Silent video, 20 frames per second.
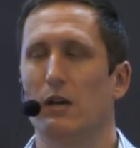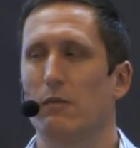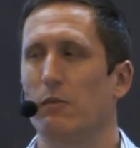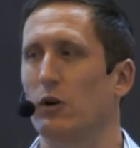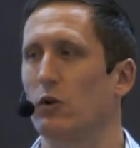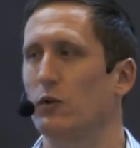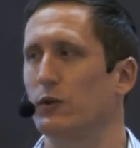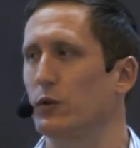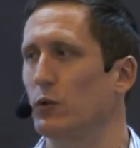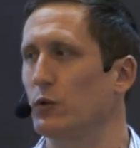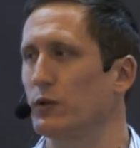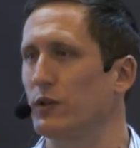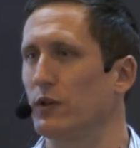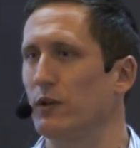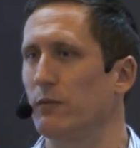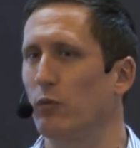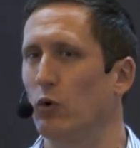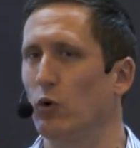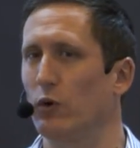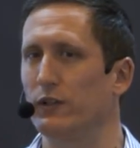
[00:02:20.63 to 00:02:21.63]
But it's also
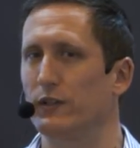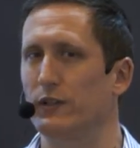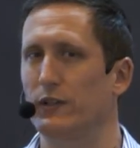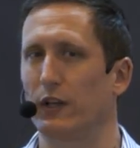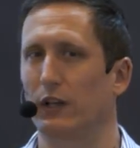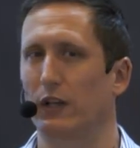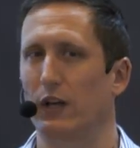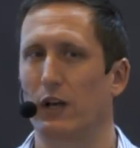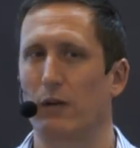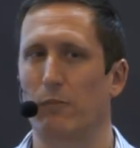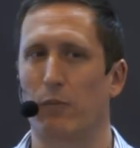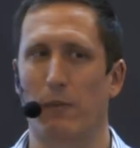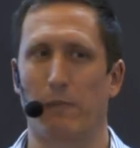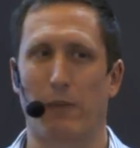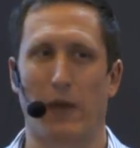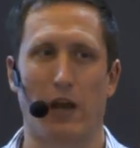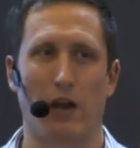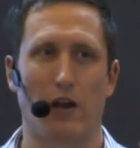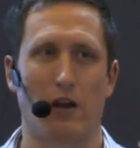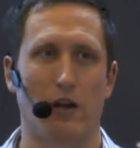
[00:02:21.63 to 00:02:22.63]
important to kind of
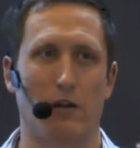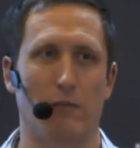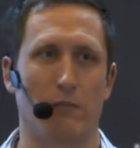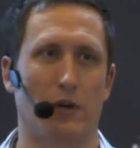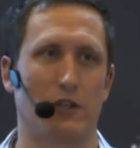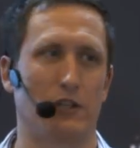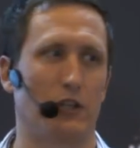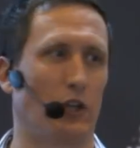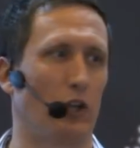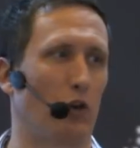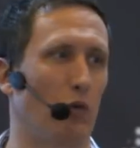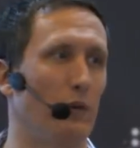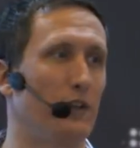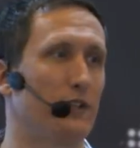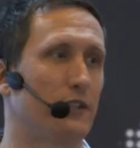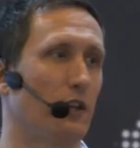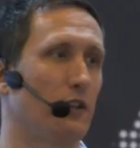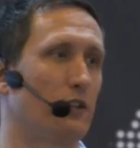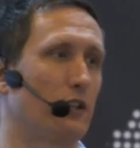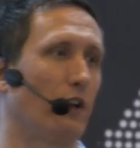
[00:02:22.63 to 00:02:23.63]
prepare by doing your
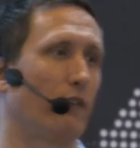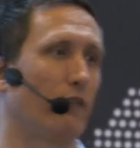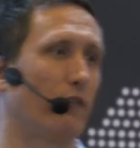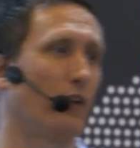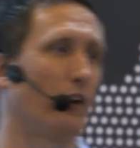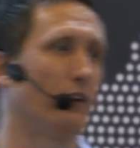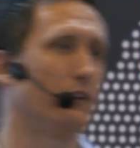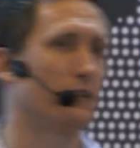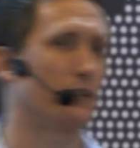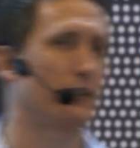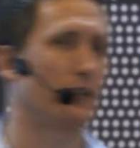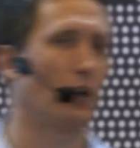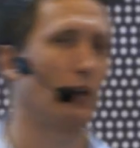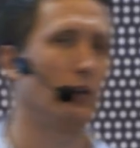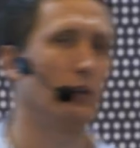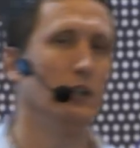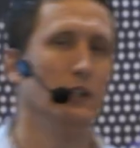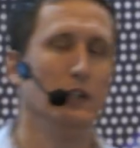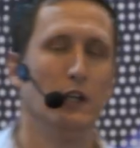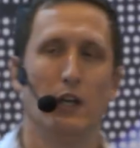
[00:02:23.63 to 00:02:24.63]
research up front.
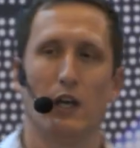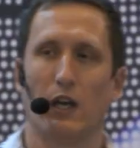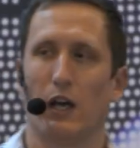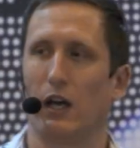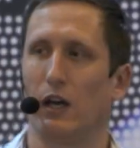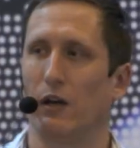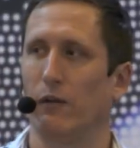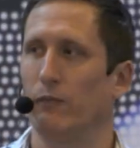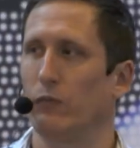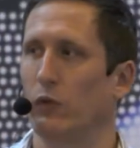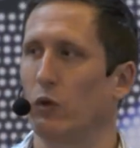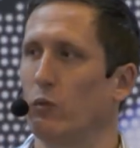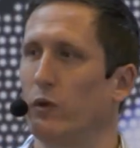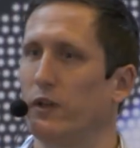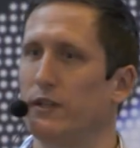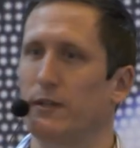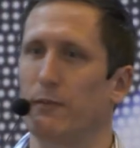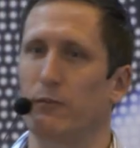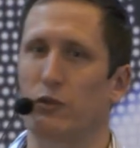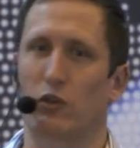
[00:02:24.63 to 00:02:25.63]
So
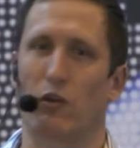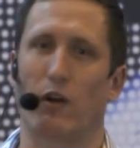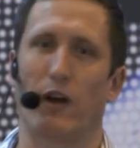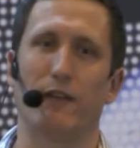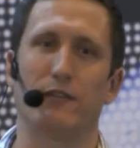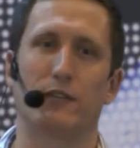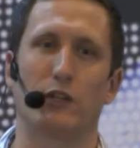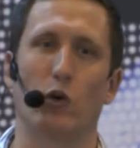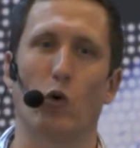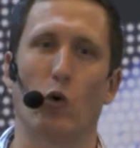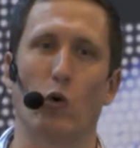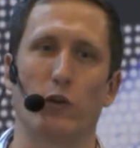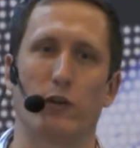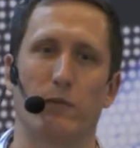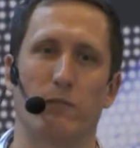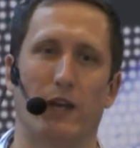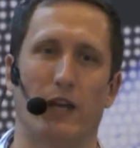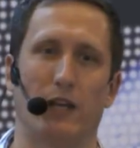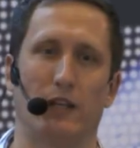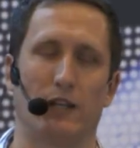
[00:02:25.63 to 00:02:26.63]
we subscribe to all
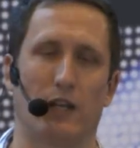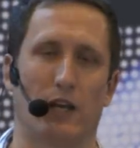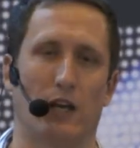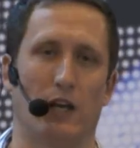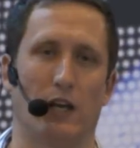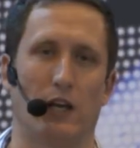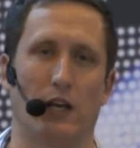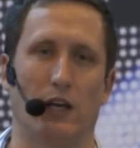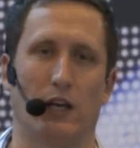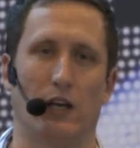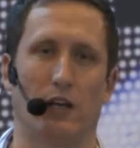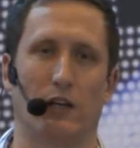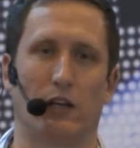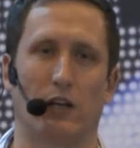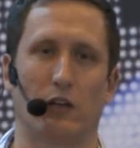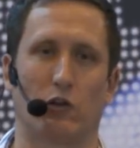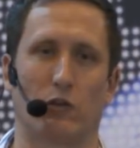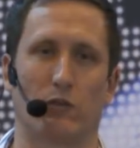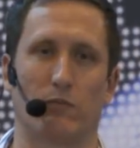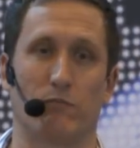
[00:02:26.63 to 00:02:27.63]
the main
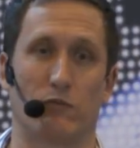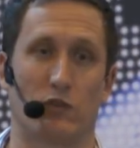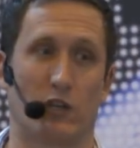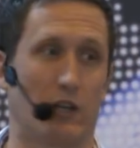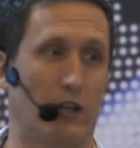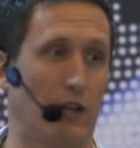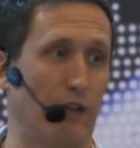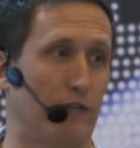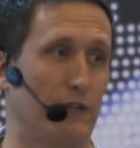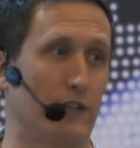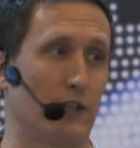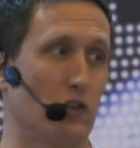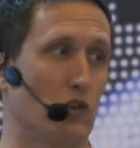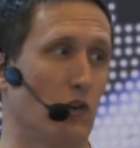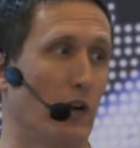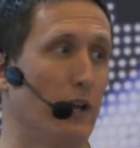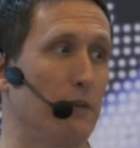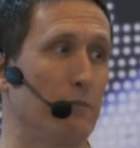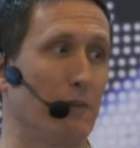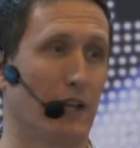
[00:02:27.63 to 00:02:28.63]
gift and
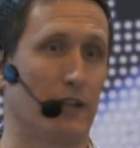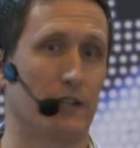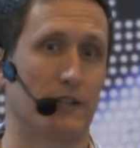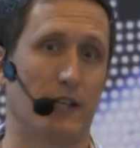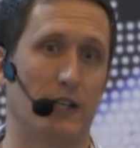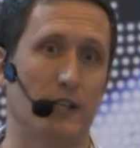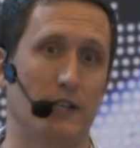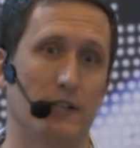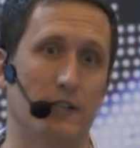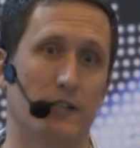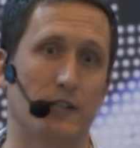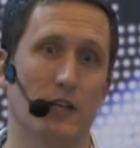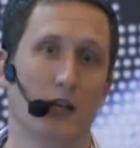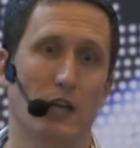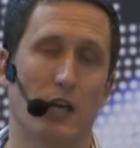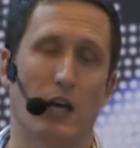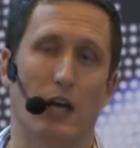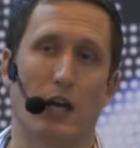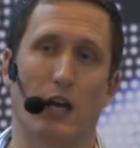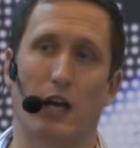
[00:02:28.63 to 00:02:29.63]
trade magazines,
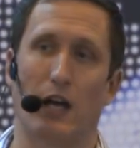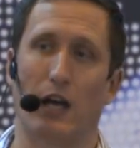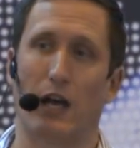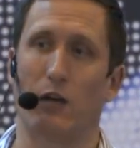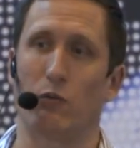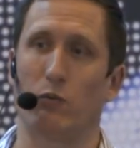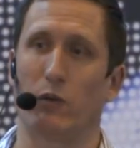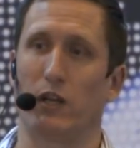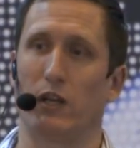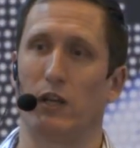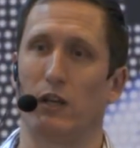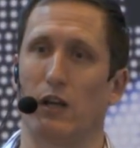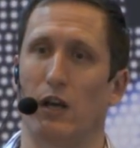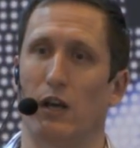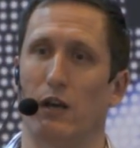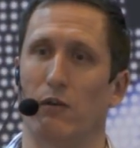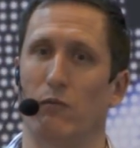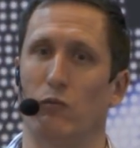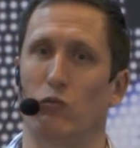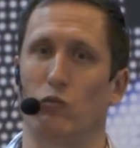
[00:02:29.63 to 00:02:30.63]
and we
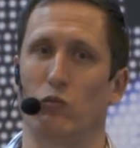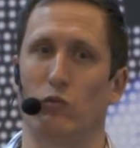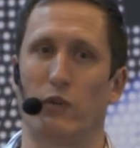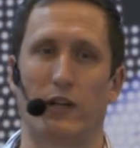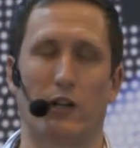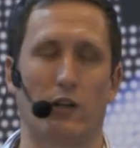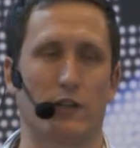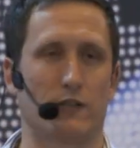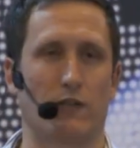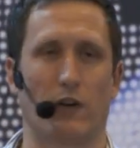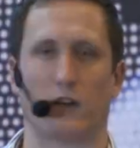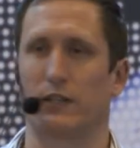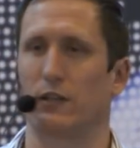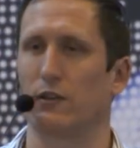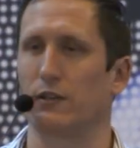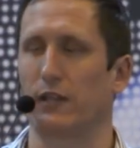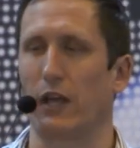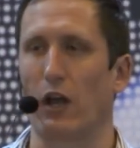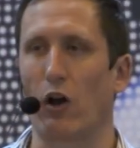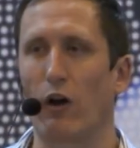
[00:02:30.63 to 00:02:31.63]
read lots of
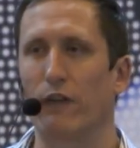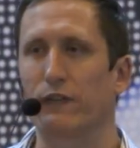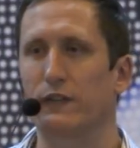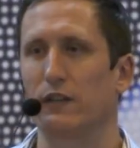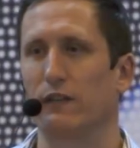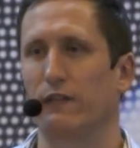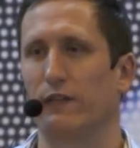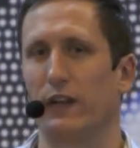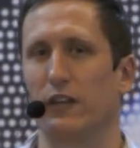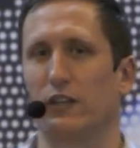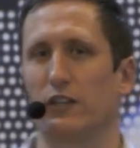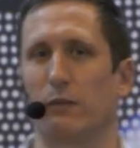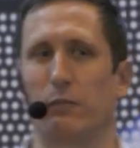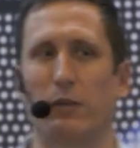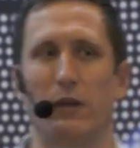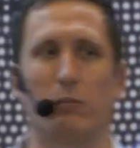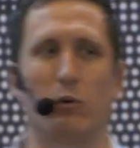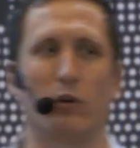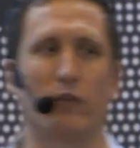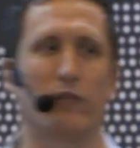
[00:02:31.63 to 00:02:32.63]
articles. They often feature
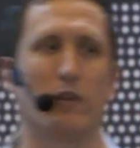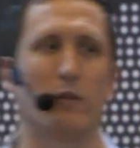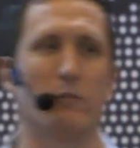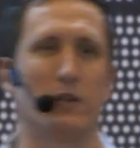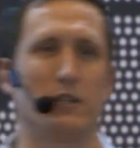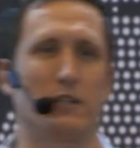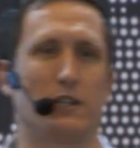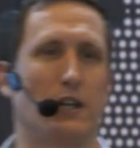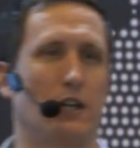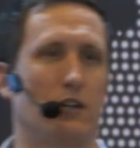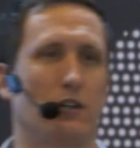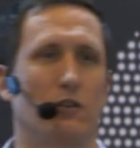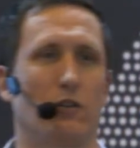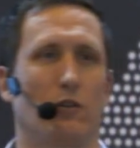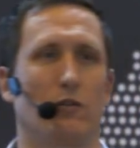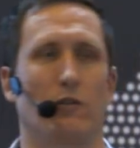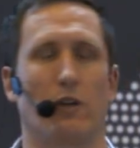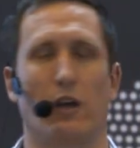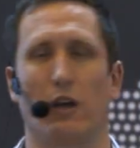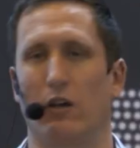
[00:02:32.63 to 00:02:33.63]
people from
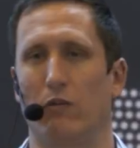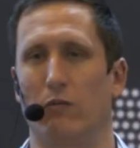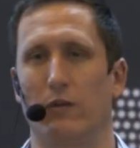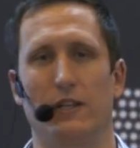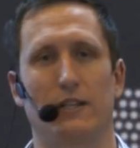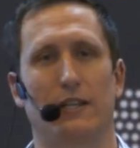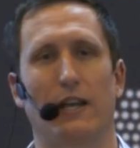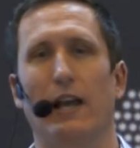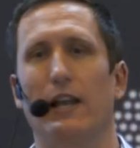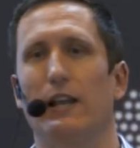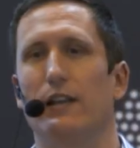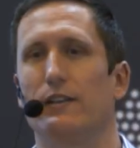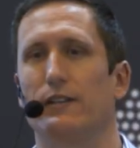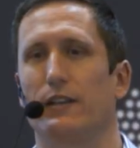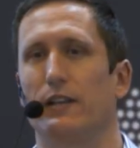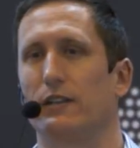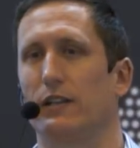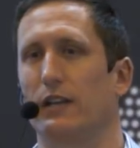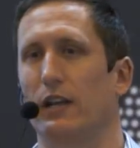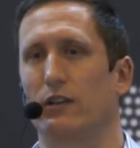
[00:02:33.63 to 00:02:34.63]
international retailers,
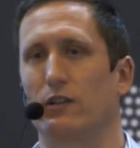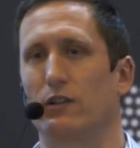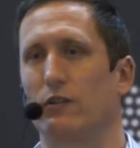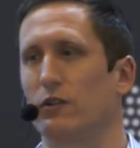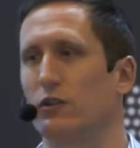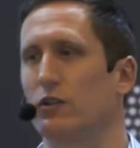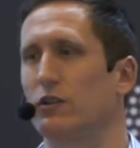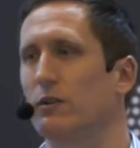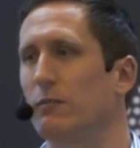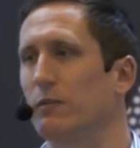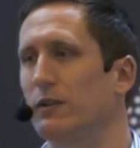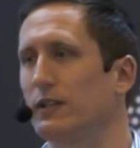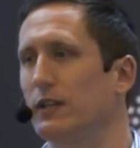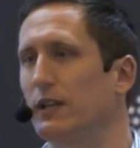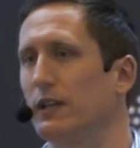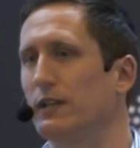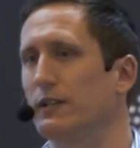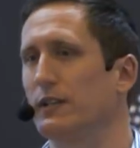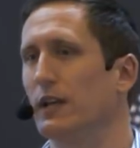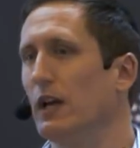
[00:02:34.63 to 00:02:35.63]
international
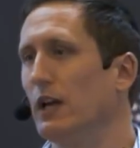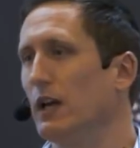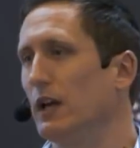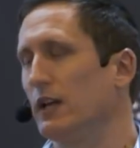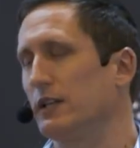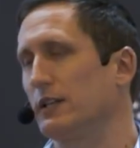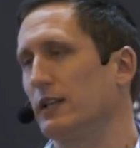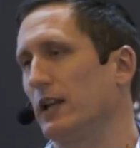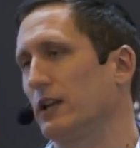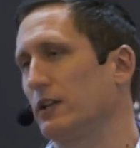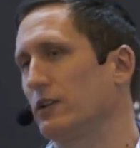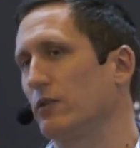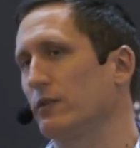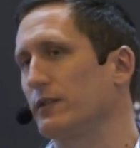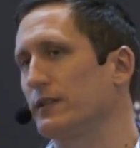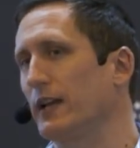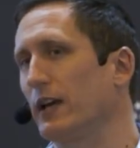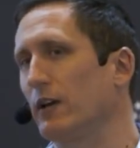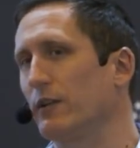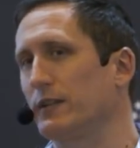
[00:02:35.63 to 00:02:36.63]
distributors, international
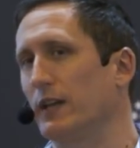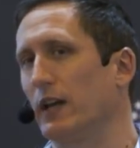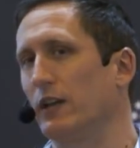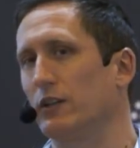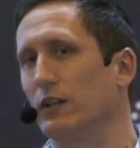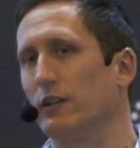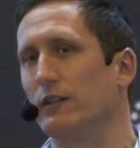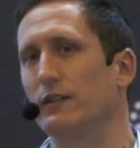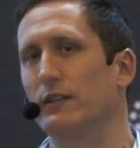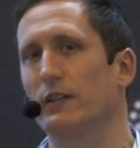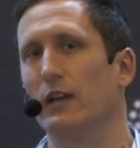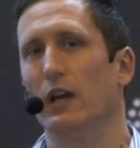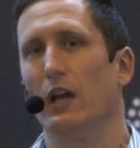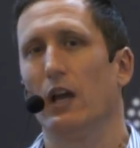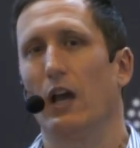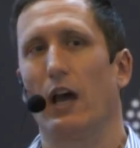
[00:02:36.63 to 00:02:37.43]
sales agents.